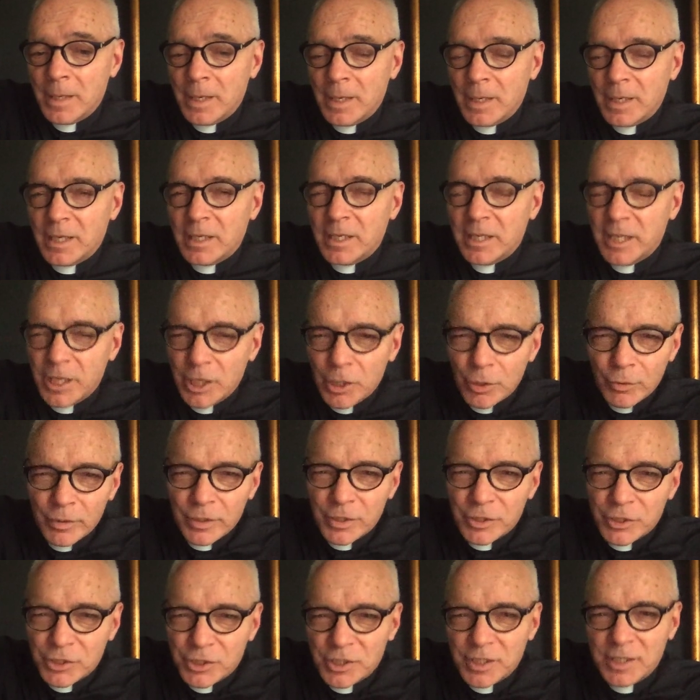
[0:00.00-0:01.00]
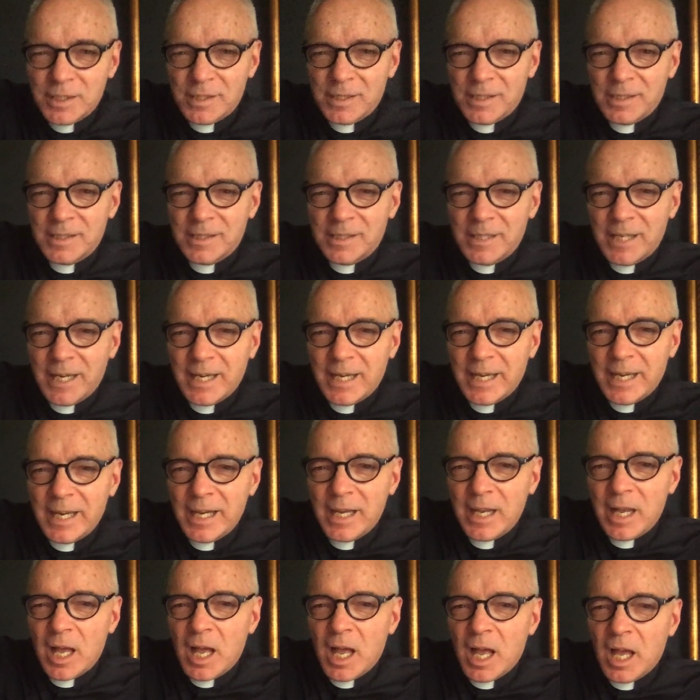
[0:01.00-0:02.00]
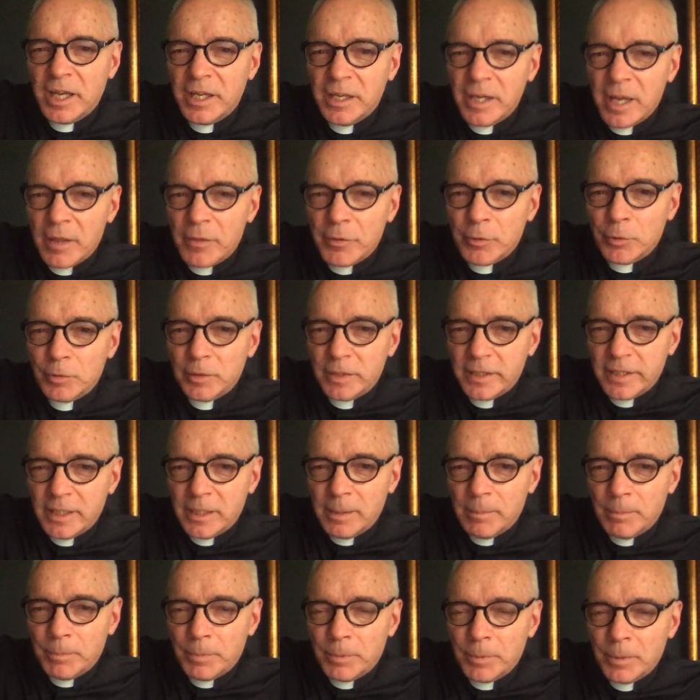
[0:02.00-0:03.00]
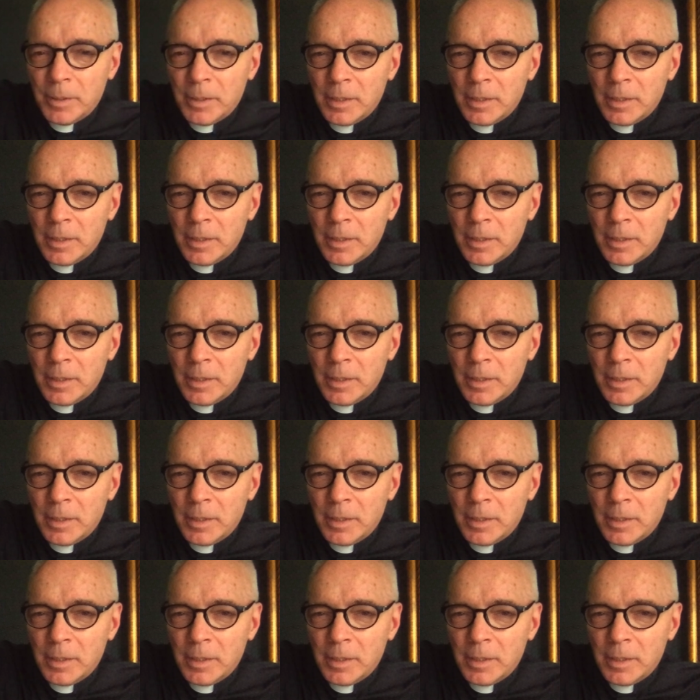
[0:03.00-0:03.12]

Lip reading: Yet here is Jesus taking another leap.